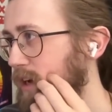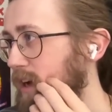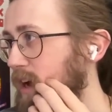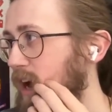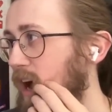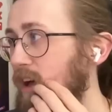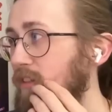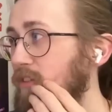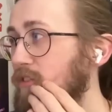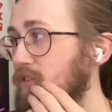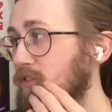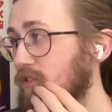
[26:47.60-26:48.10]

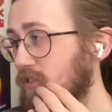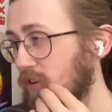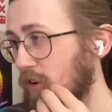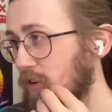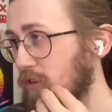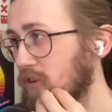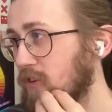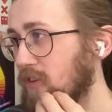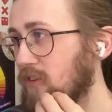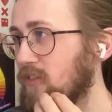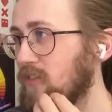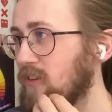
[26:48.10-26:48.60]
And
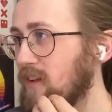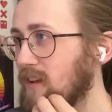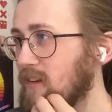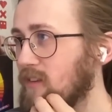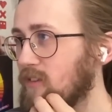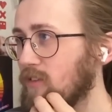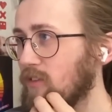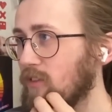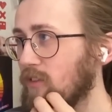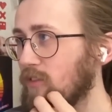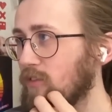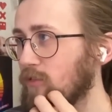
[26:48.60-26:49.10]
so does
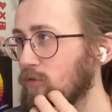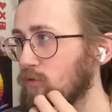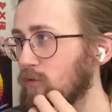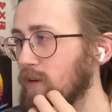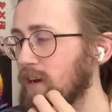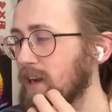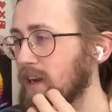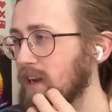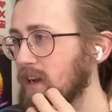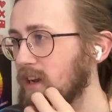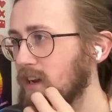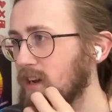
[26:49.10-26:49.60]
season
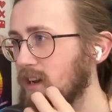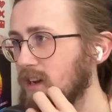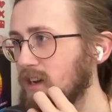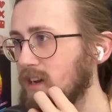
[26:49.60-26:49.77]
3.